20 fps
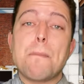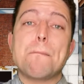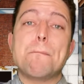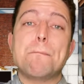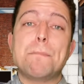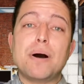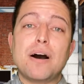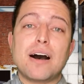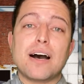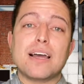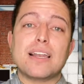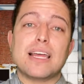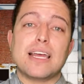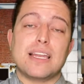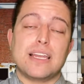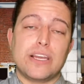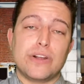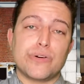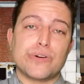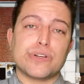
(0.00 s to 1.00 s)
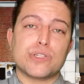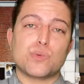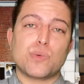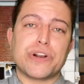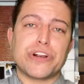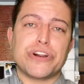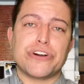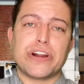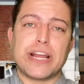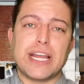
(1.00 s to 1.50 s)
But, and here is where
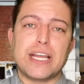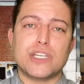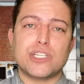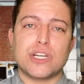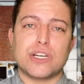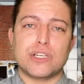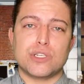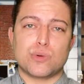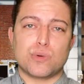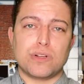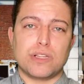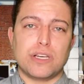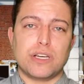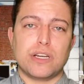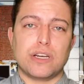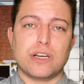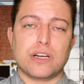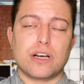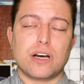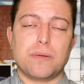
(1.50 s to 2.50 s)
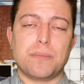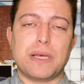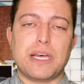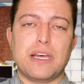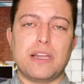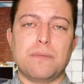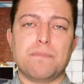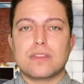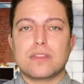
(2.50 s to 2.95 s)
your agent is really going to come in,